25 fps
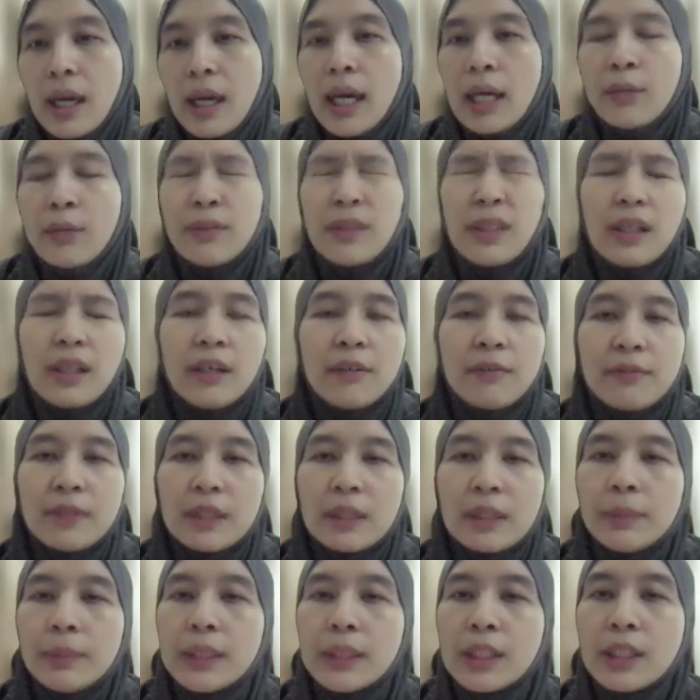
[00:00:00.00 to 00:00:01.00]
And if there are
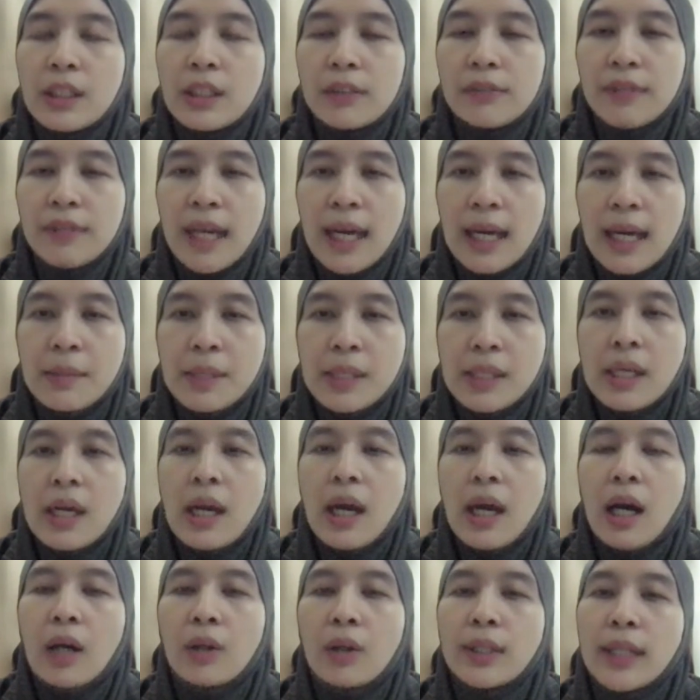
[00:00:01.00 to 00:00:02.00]
availability of apps,
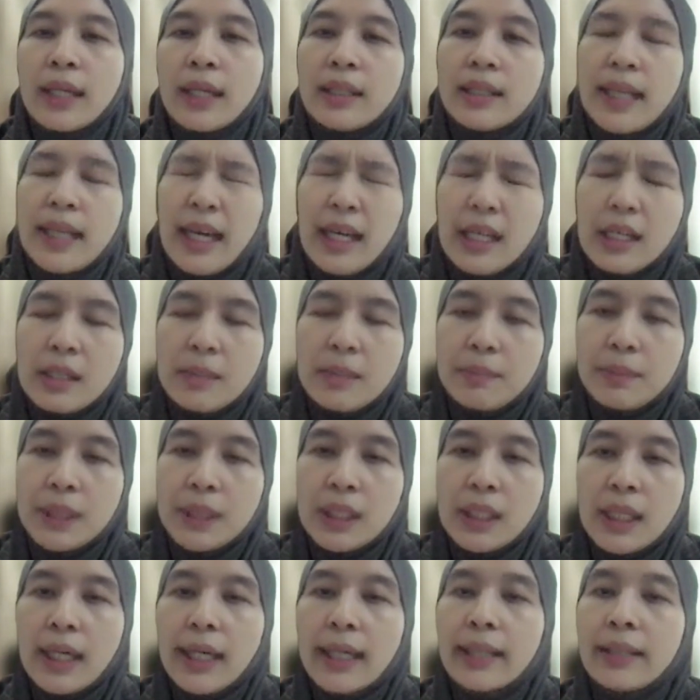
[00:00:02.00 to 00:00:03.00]
how can that
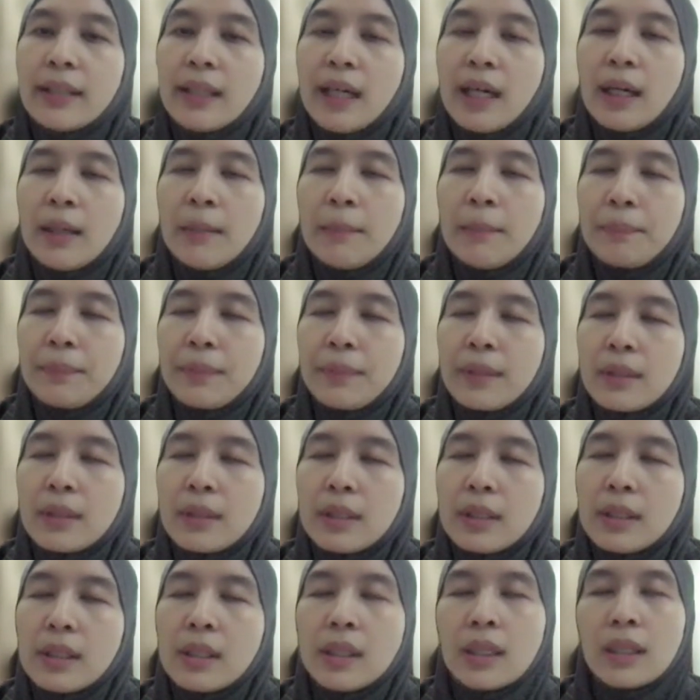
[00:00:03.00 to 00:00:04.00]
be
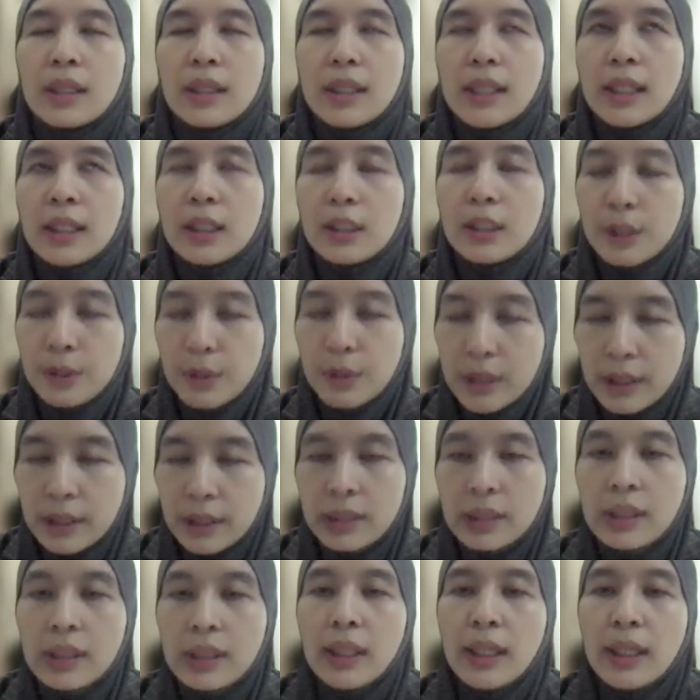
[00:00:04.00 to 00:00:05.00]

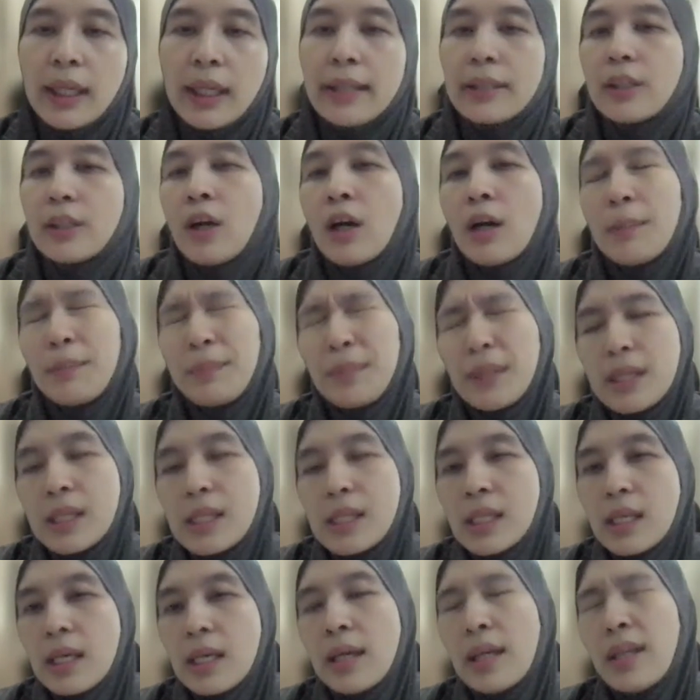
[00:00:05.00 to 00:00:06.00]
included,
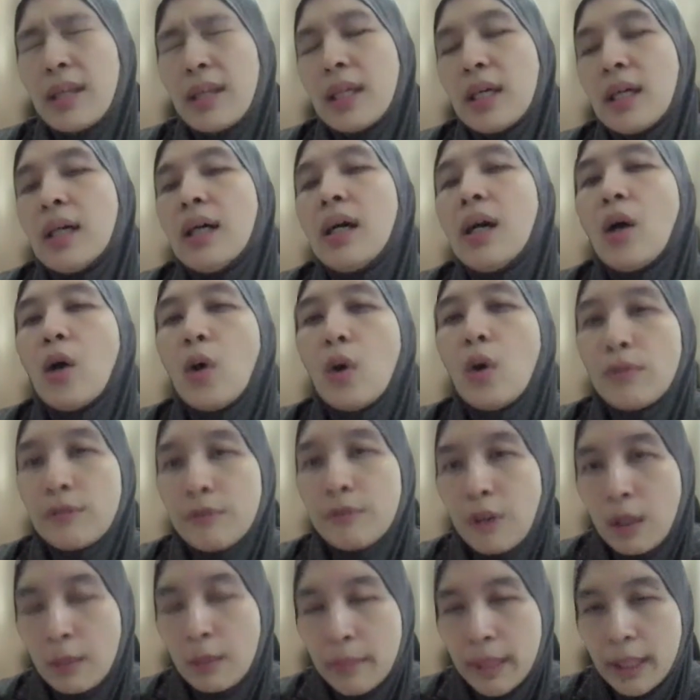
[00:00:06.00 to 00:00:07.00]
encompassed in the
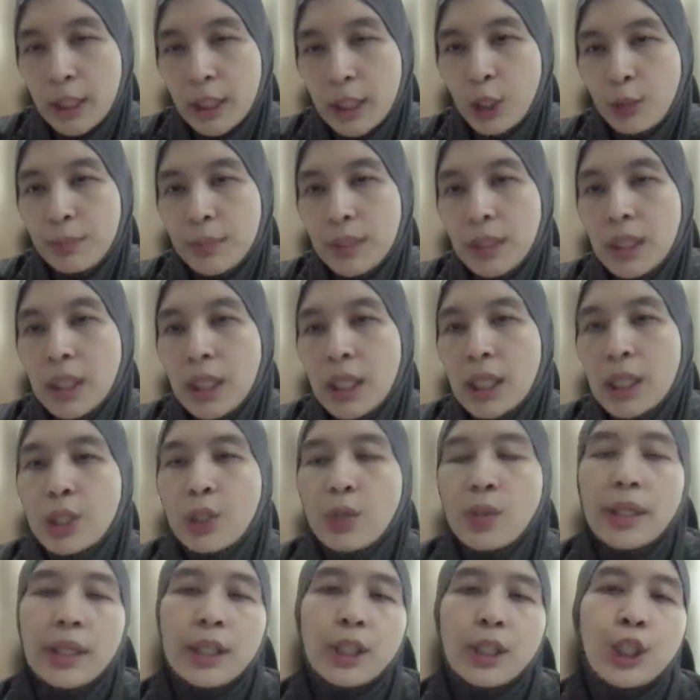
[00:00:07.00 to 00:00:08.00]
overall management
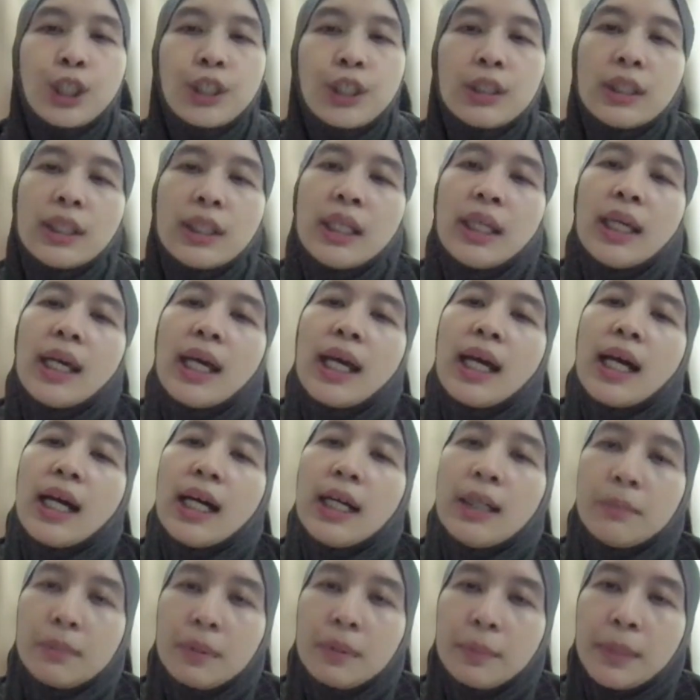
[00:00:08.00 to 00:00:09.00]
to actually
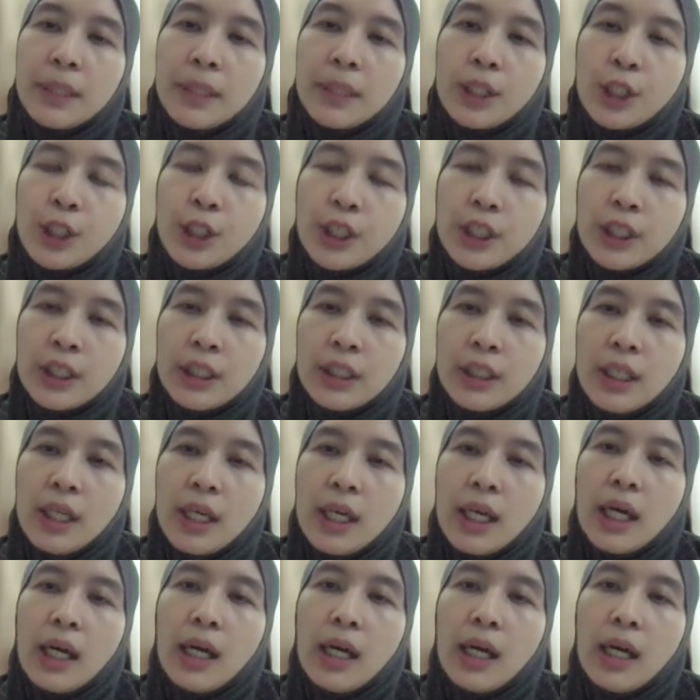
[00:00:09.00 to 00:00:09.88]
help the patient